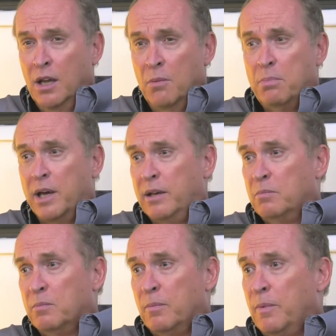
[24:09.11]
but
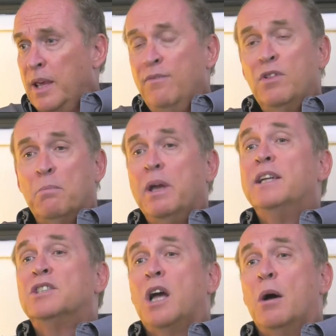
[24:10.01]
even the
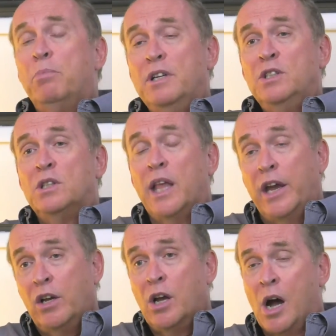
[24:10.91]
biggest companies lay